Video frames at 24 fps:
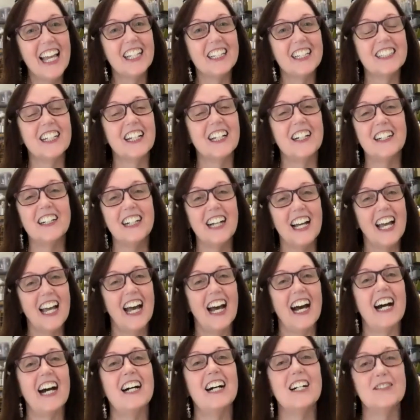you know,
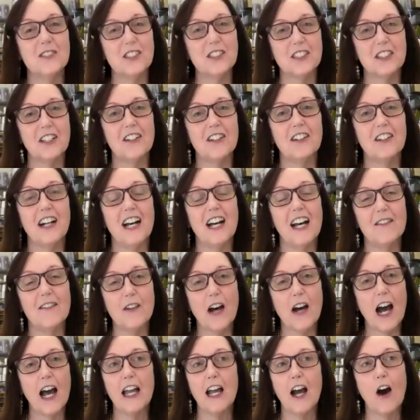um, so um,
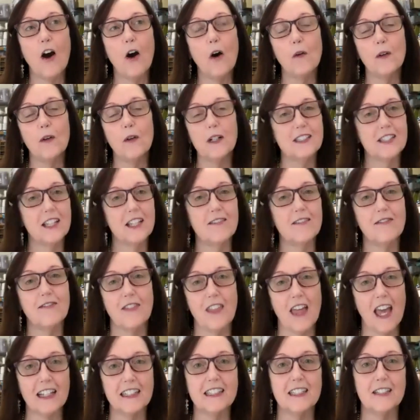I always have
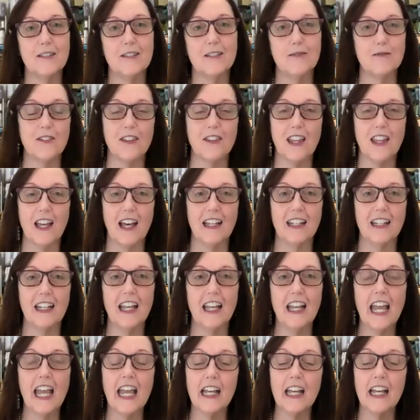thanked him for that.
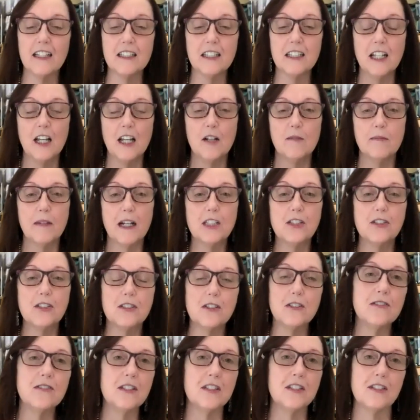And, and my
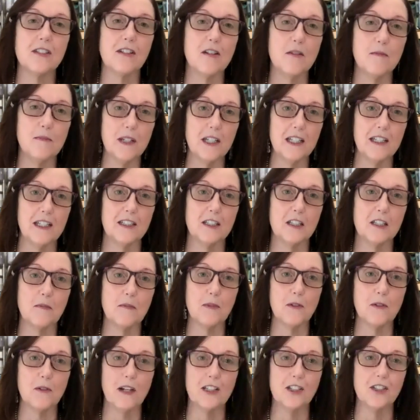students are a big
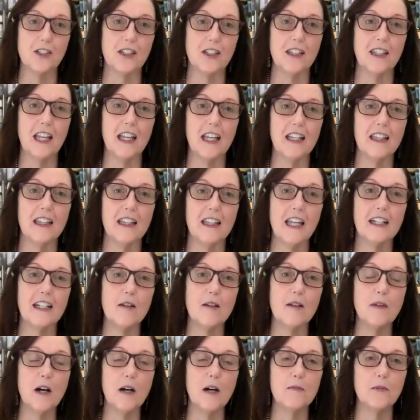inspiration. They, they
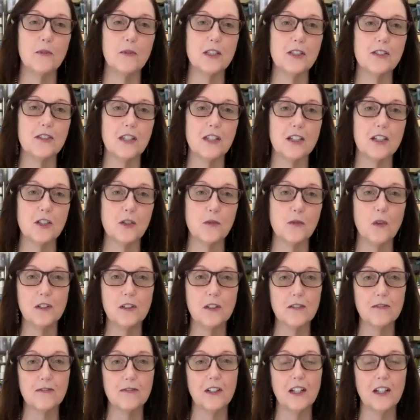come up with such
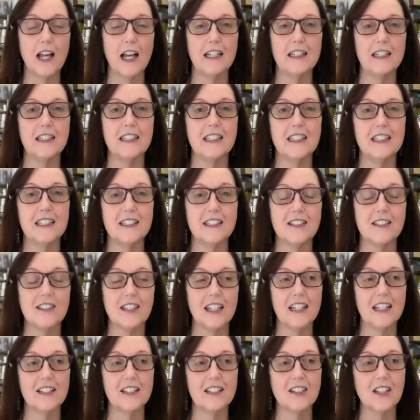wonderful ideas,
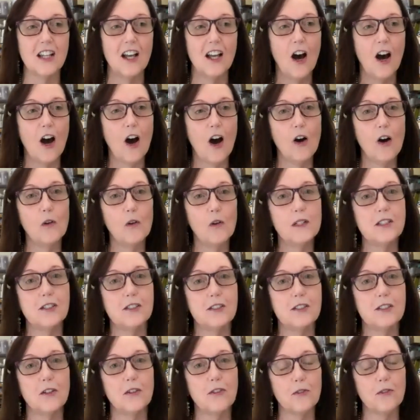and it's always
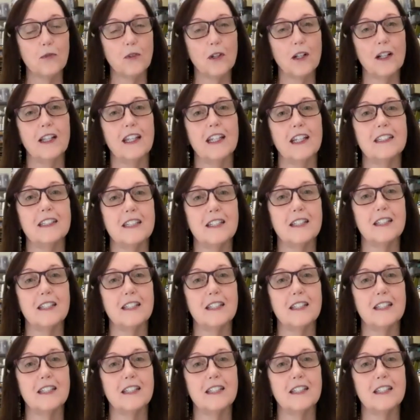so thrilling to